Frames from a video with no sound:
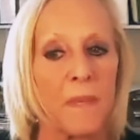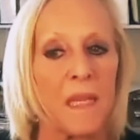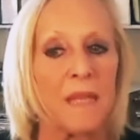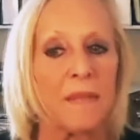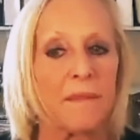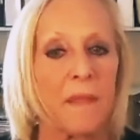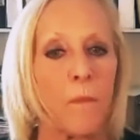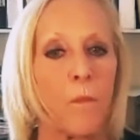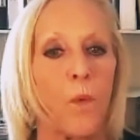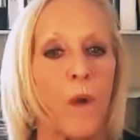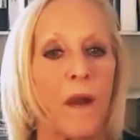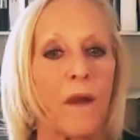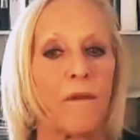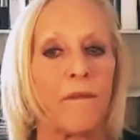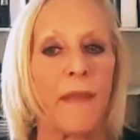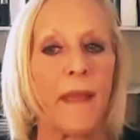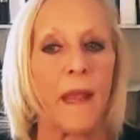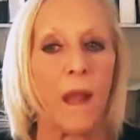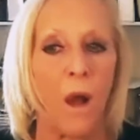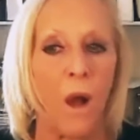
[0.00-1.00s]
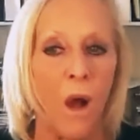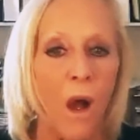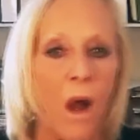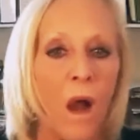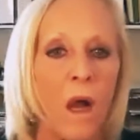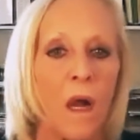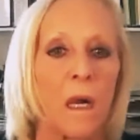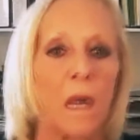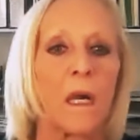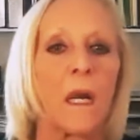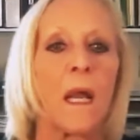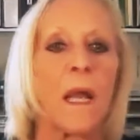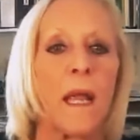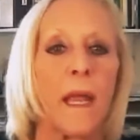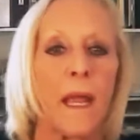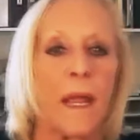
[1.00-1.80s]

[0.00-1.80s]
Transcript: meet them where they are